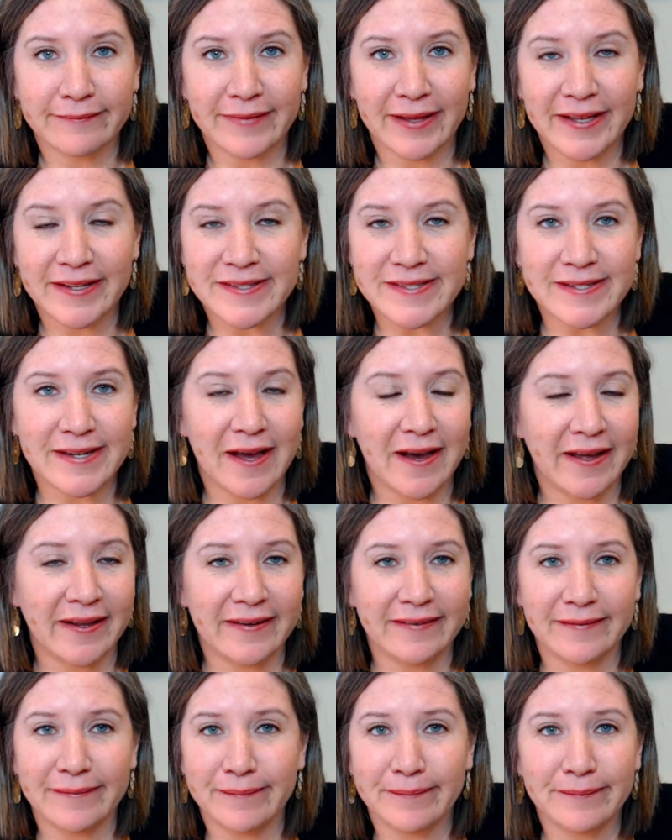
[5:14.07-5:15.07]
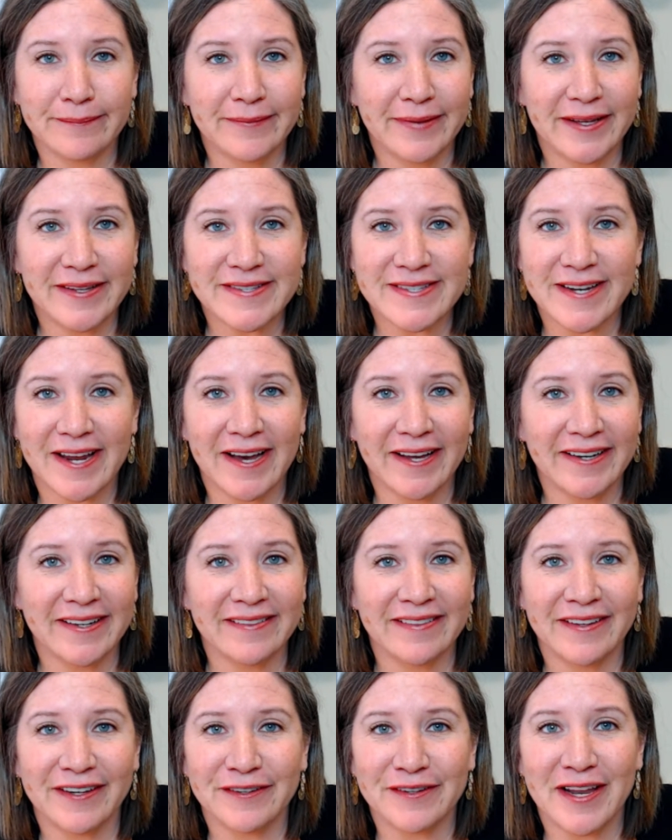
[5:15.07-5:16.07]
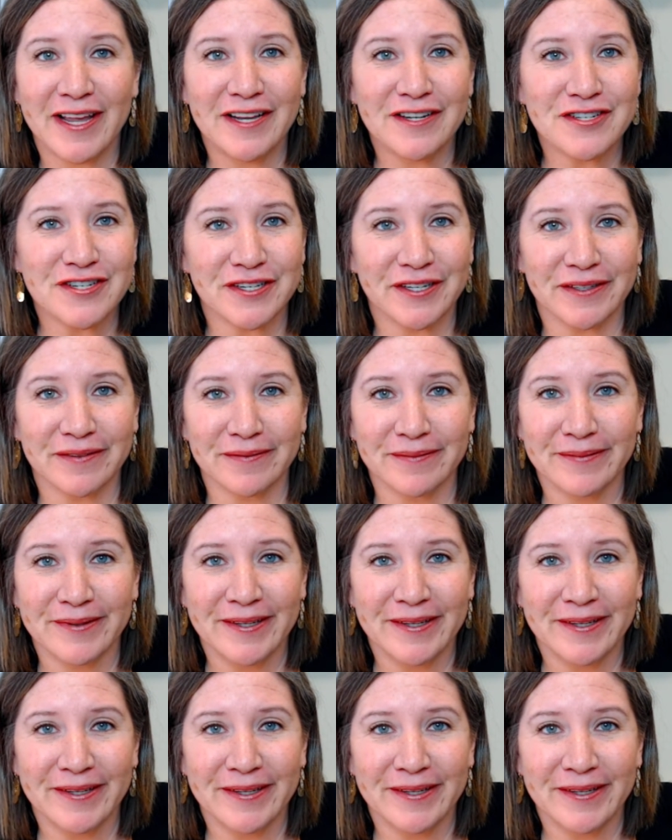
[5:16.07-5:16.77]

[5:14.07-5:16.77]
It's not in their nature.